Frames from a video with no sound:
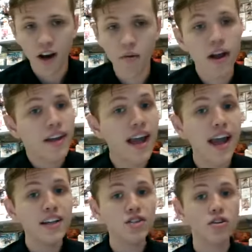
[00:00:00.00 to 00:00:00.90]
All right. Yeah,
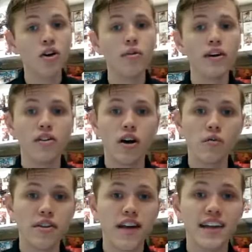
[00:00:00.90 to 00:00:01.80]
and so going along
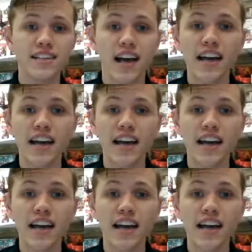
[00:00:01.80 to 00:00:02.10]
with that,